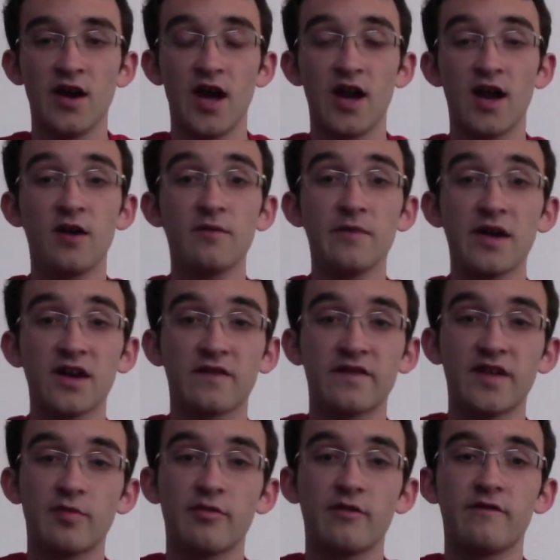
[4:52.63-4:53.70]
And I'll make a
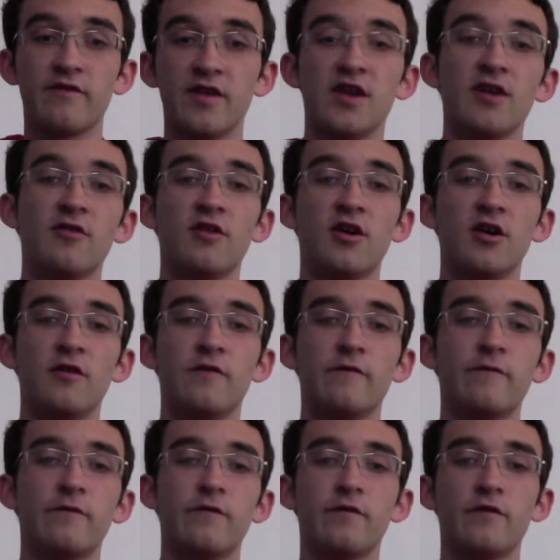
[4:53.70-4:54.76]
separate video
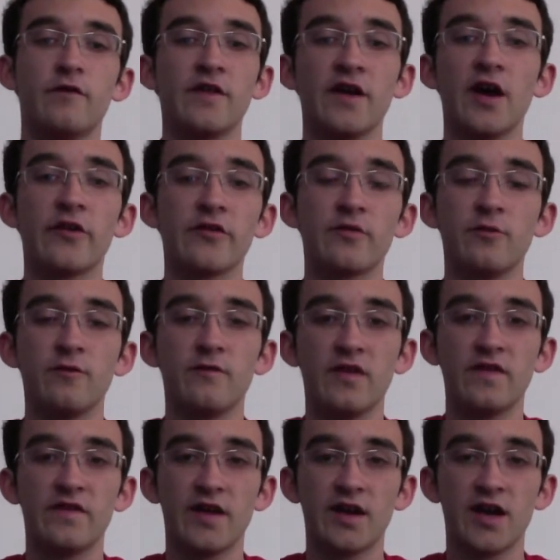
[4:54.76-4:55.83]
of the other
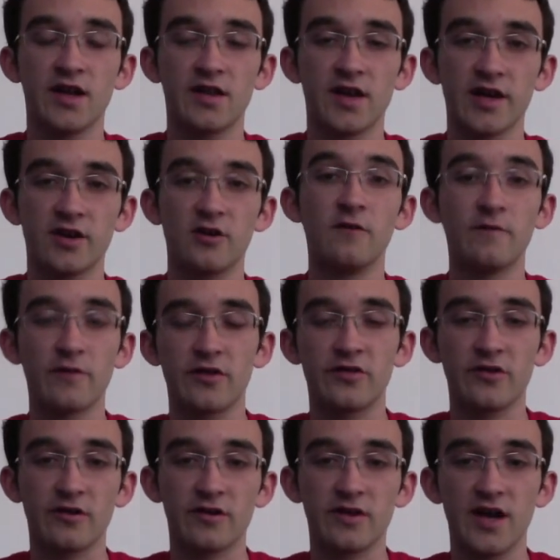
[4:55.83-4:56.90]
movies that I like over The
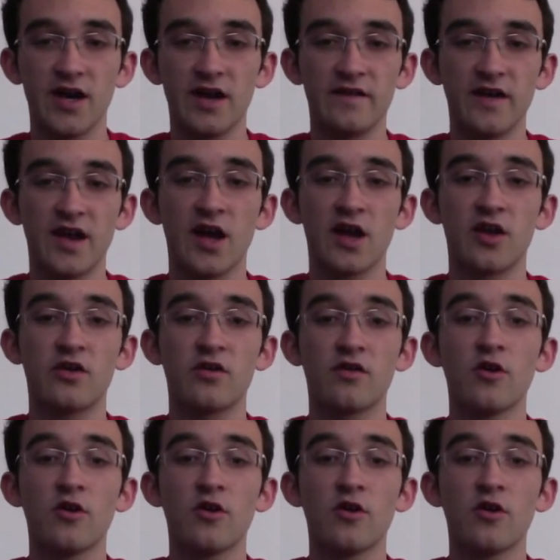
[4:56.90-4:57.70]
Dark Knight, and